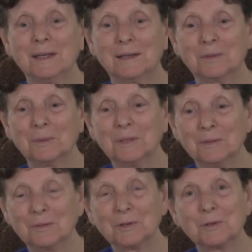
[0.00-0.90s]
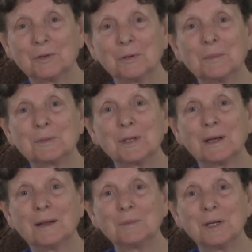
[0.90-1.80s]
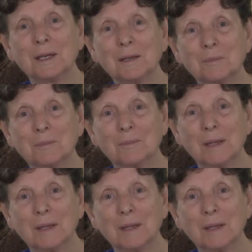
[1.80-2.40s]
three different trips that I'm taking